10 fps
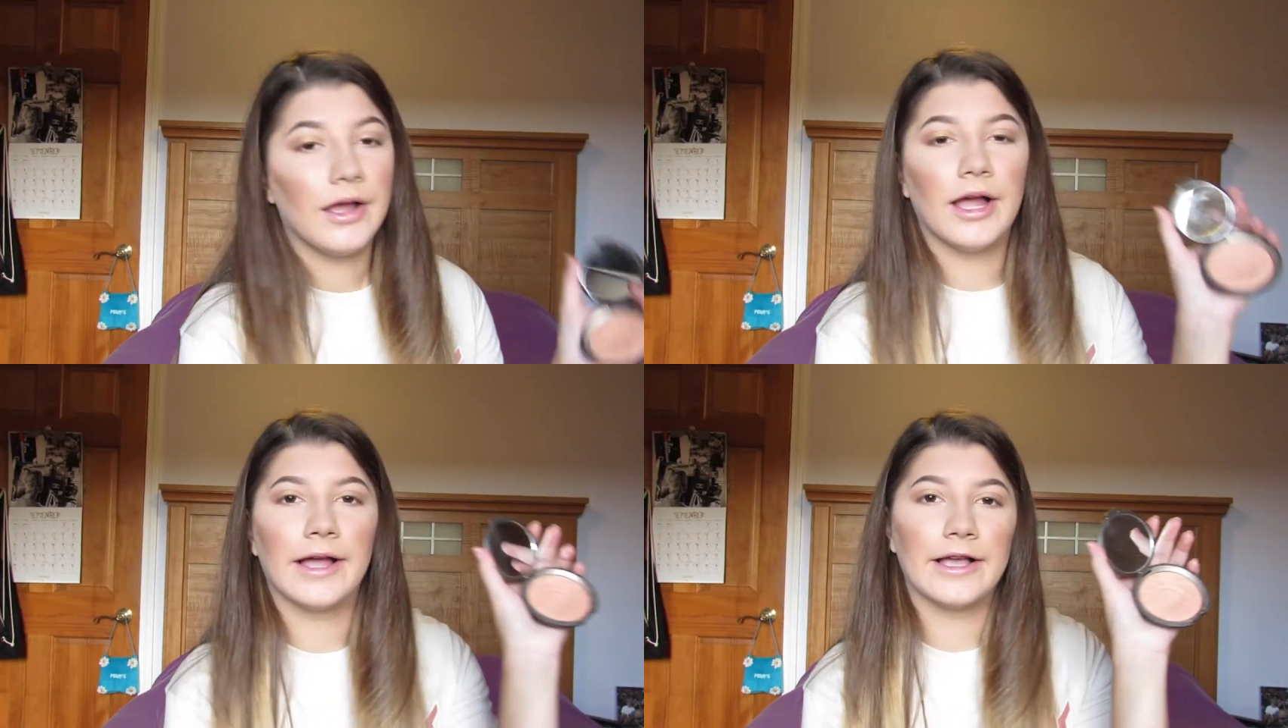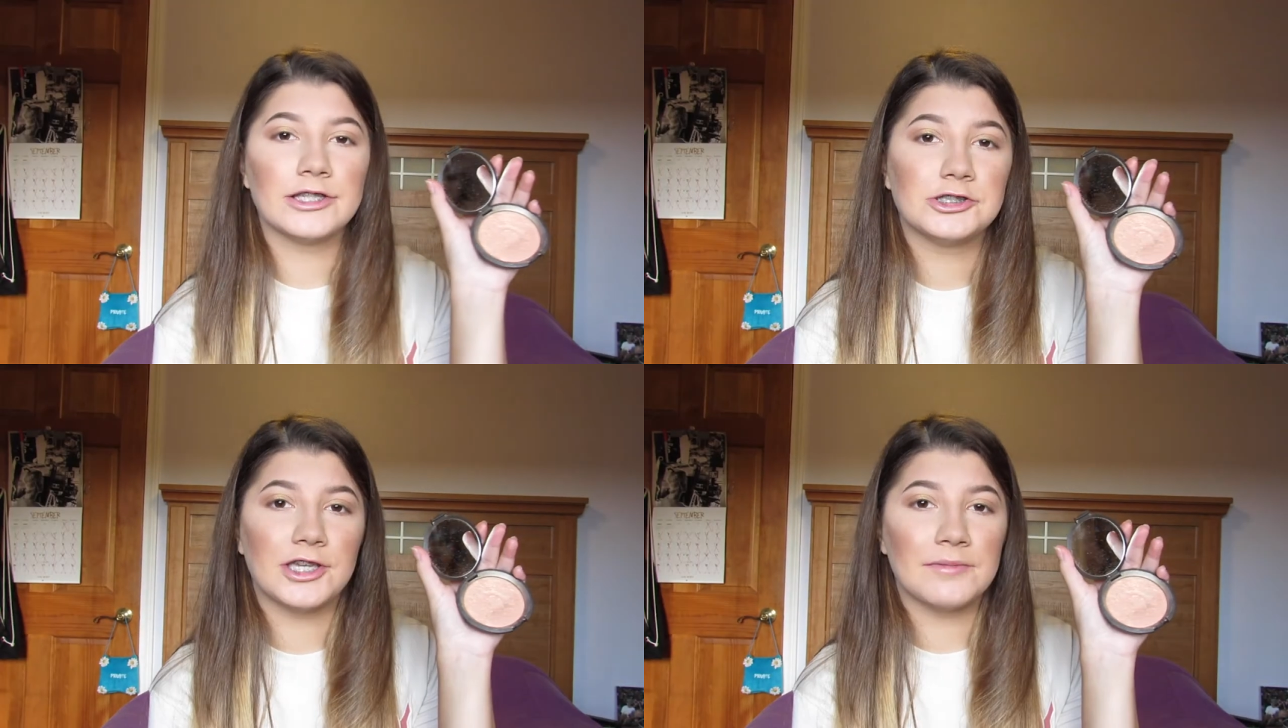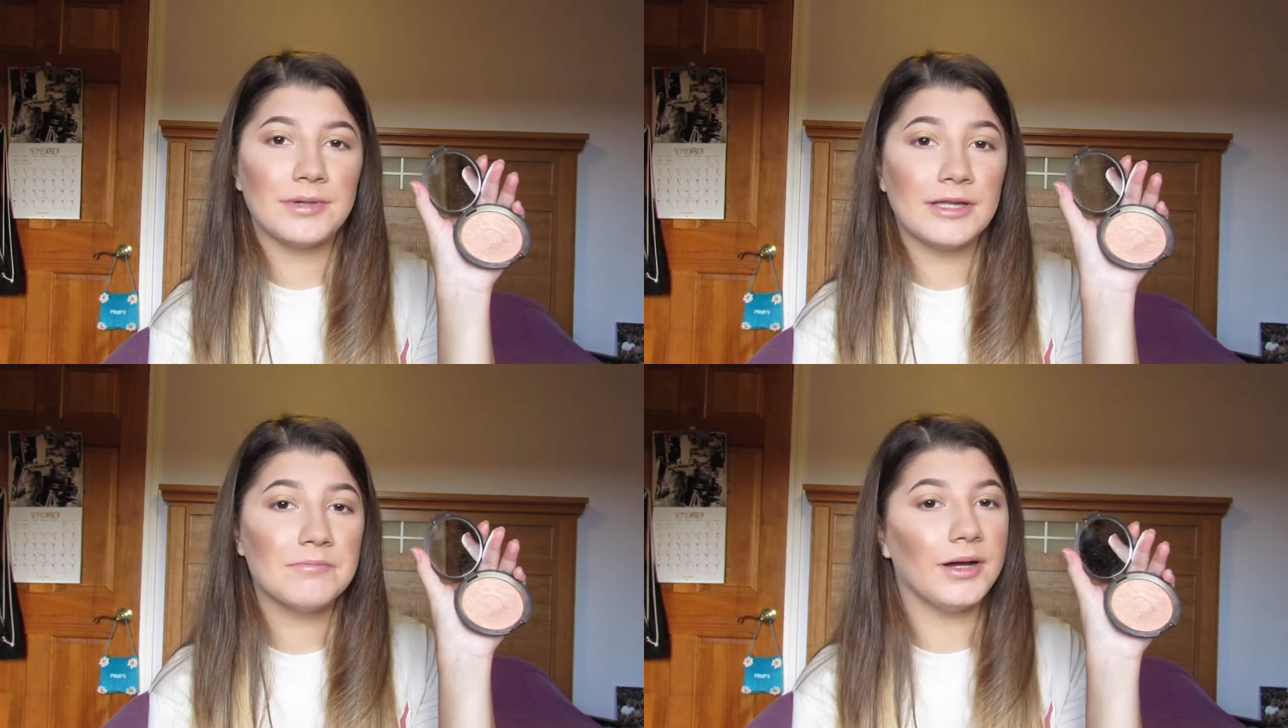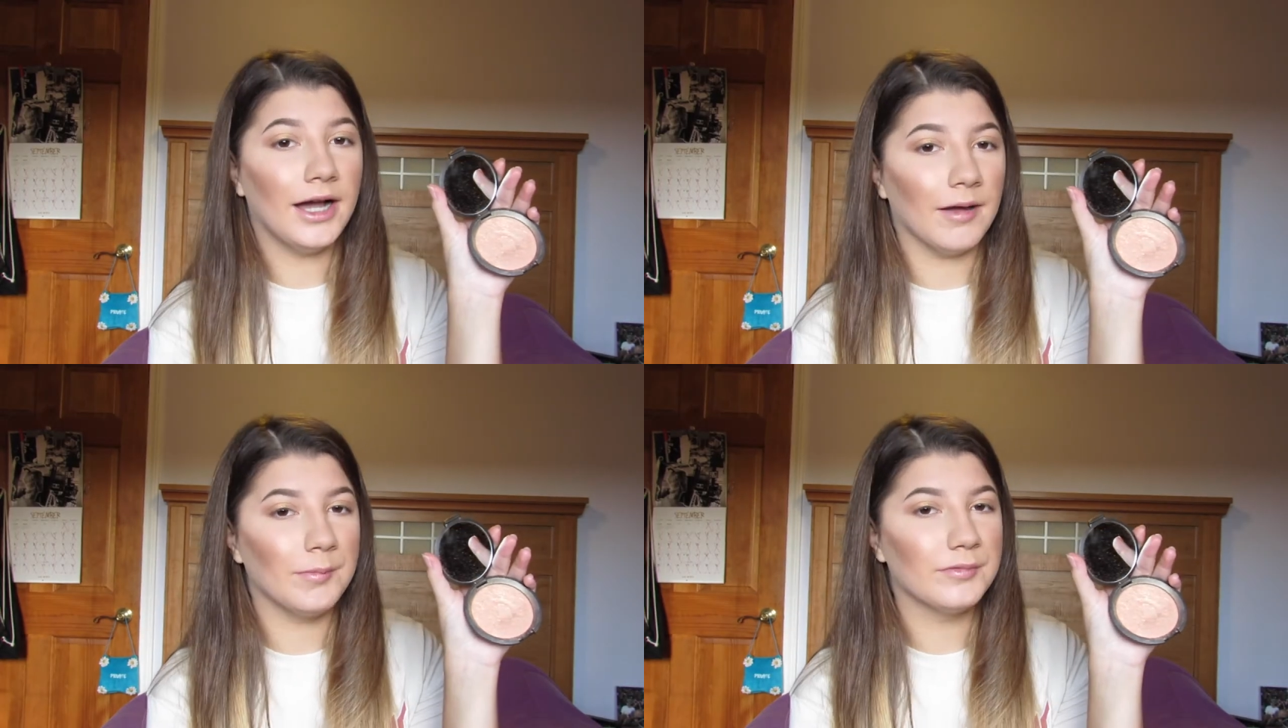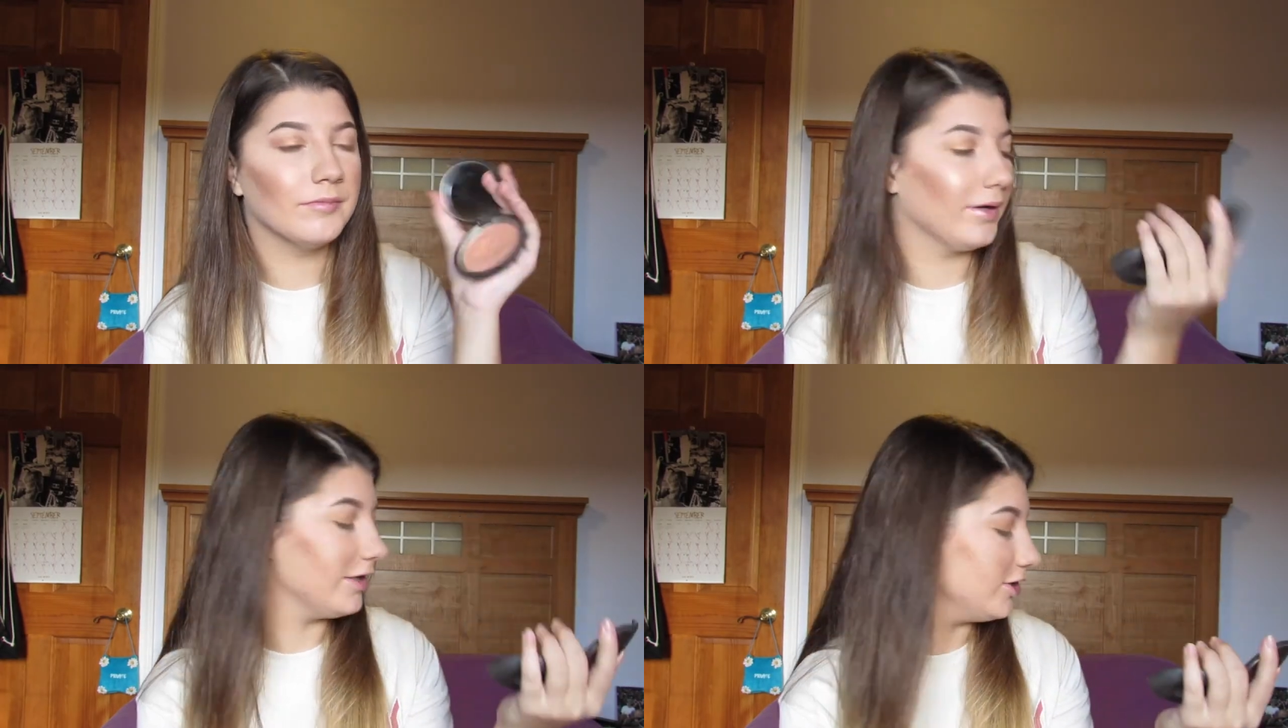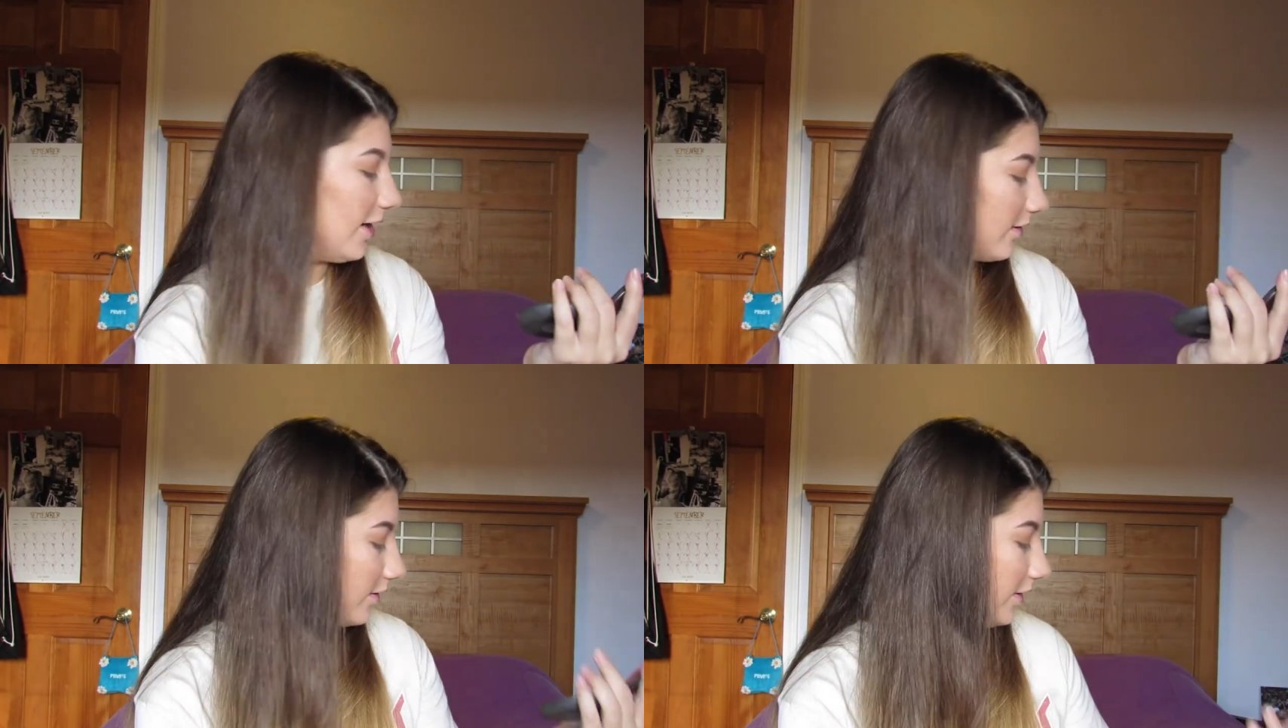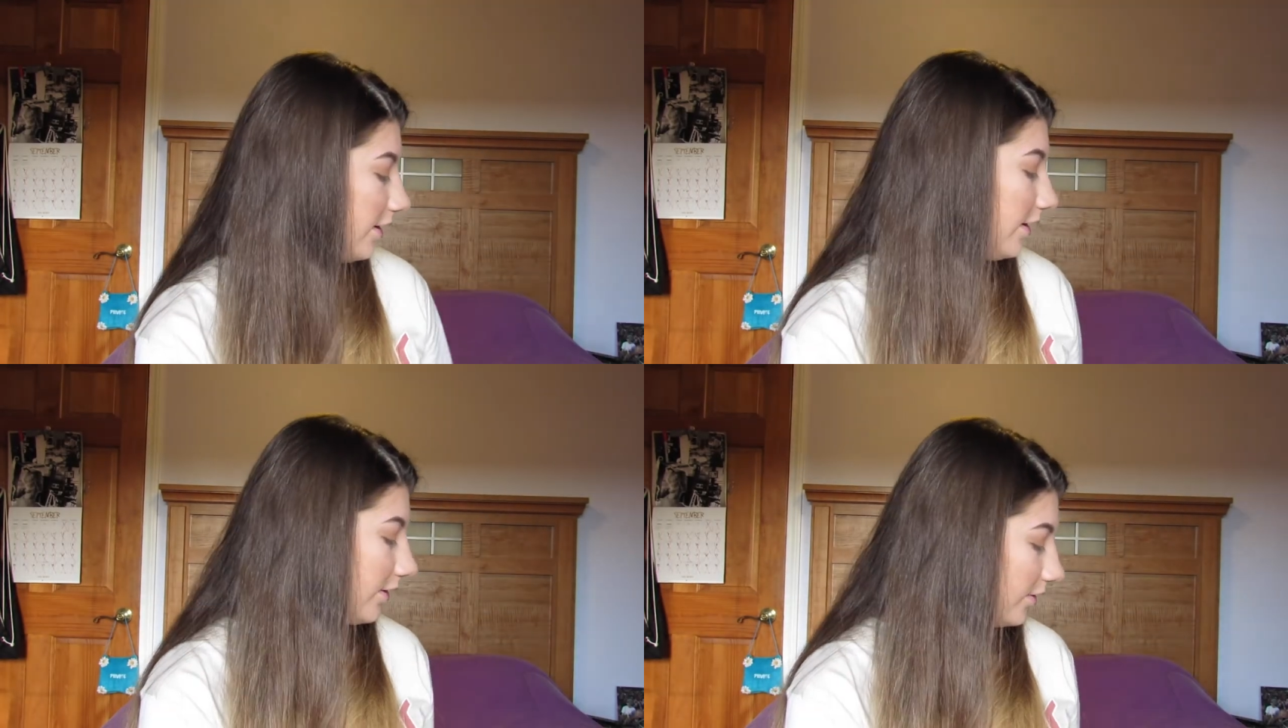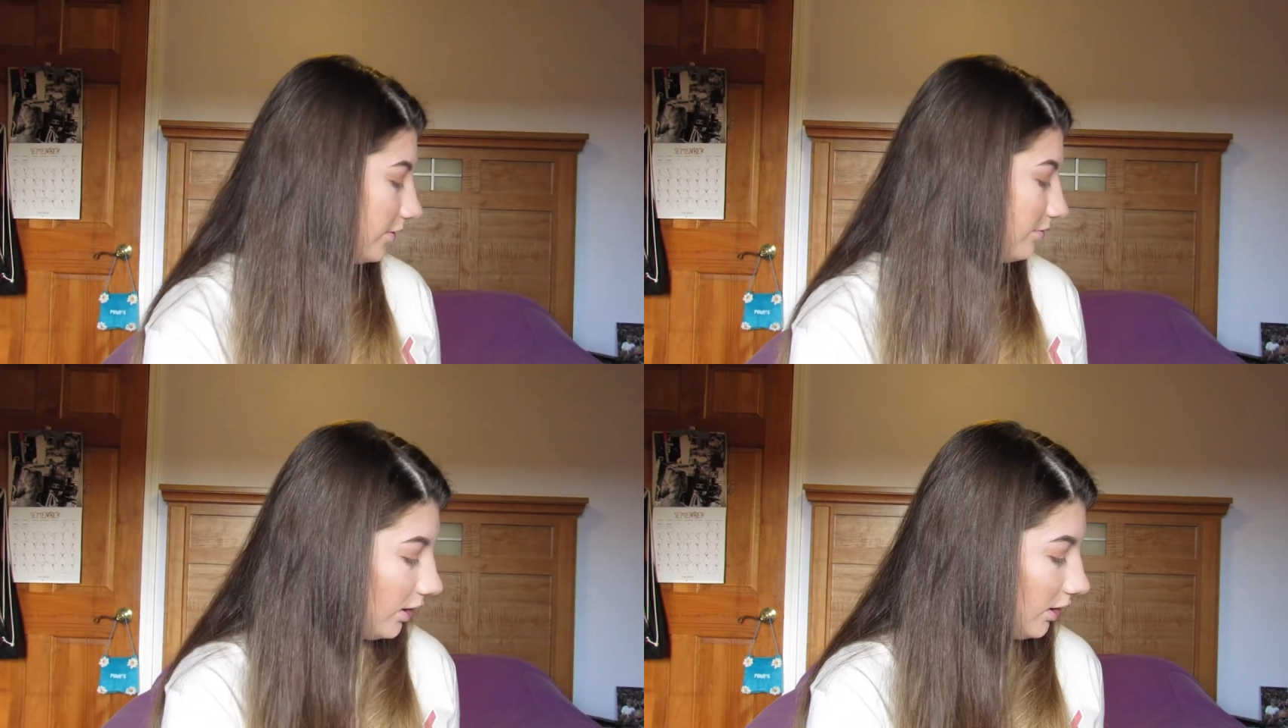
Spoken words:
I got Champagne Pop by Jaclyn Hill.